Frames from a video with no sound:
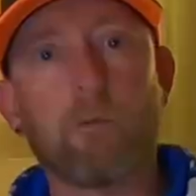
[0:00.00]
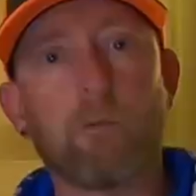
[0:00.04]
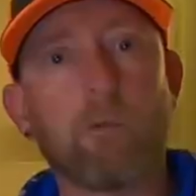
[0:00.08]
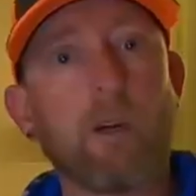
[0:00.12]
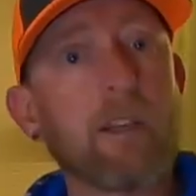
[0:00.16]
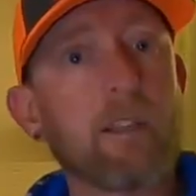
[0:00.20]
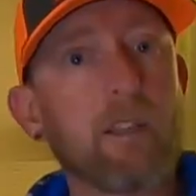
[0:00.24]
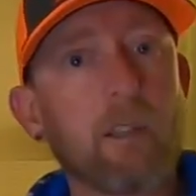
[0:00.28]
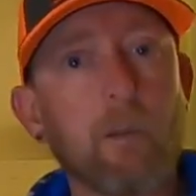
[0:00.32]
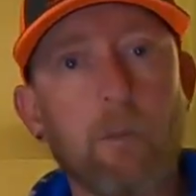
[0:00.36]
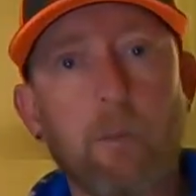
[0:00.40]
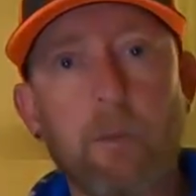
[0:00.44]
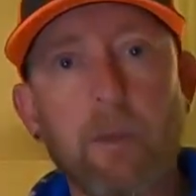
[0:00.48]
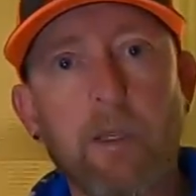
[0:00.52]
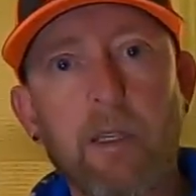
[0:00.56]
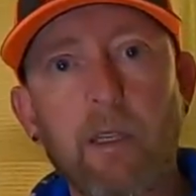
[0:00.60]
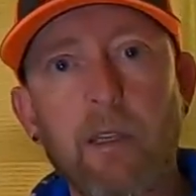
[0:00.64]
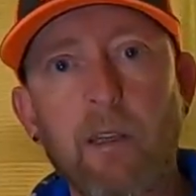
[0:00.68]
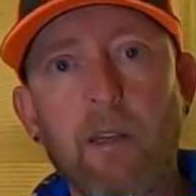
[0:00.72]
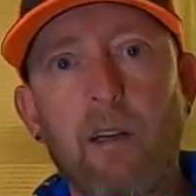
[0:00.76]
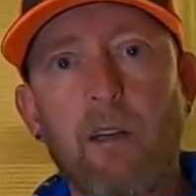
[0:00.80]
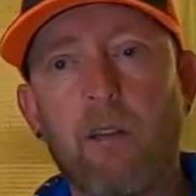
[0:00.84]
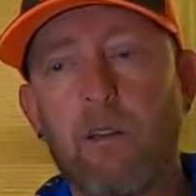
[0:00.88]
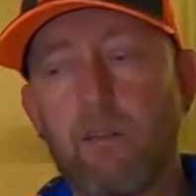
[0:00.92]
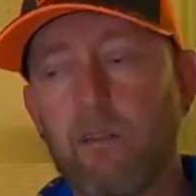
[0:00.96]
recipe
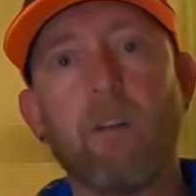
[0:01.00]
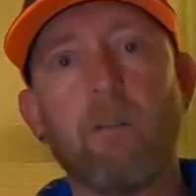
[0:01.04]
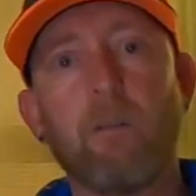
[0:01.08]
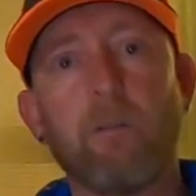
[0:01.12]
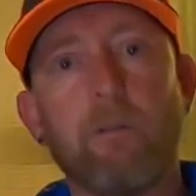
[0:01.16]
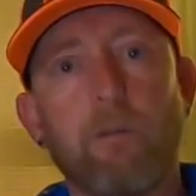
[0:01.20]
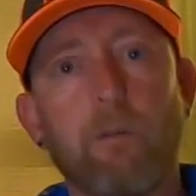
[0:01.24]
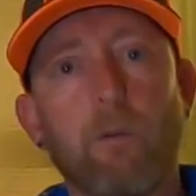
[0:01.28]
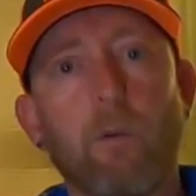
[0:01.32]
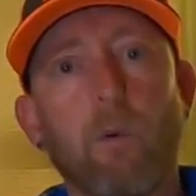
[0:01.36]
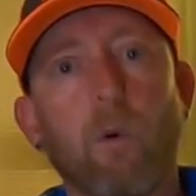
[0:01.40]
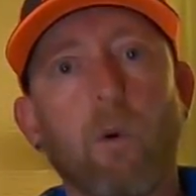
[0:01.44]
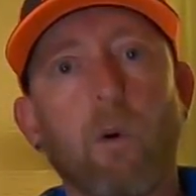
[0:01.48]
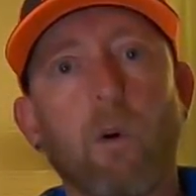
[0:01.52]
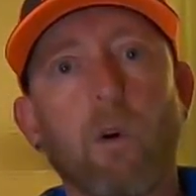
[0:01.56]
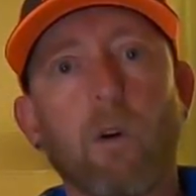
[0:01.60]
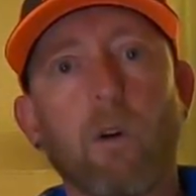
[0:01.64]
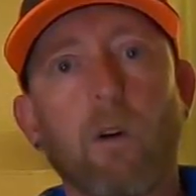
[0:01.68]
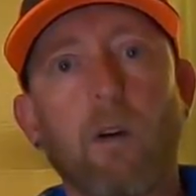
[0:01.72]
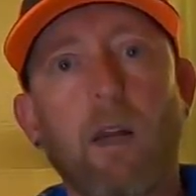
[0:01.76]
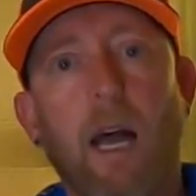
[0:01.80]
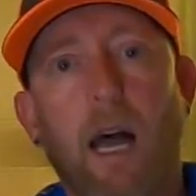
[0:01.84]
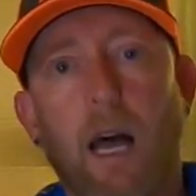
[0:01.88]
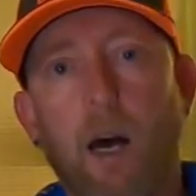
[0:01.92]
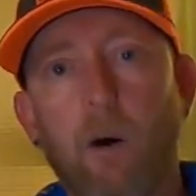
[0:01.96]

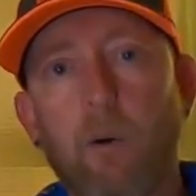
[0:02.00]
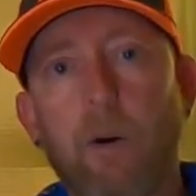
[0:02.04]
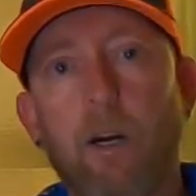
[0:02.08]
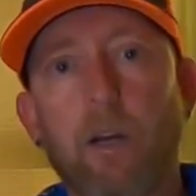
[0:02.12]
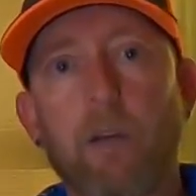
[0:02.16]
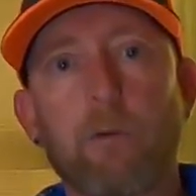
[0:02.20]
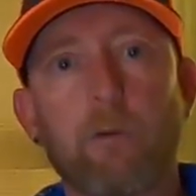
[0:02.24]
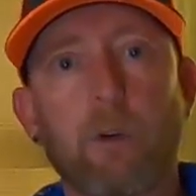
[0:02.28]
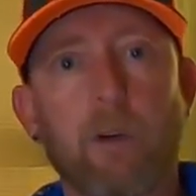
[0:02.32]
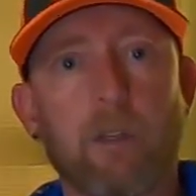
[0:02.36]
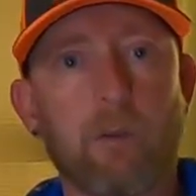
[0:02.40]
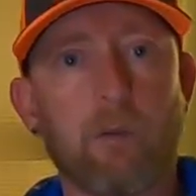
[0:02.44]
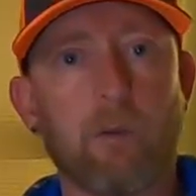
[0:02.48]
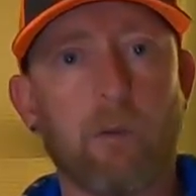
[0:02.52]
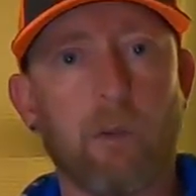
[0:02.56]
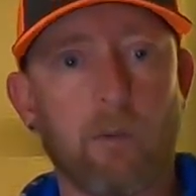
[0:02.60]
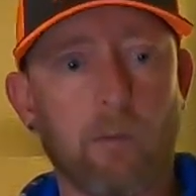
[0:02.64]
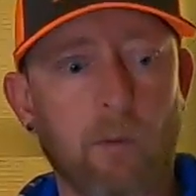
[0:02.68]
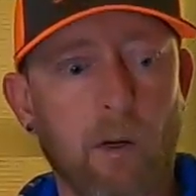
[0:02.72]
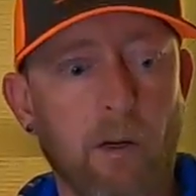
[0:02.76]
for how I dress when I'm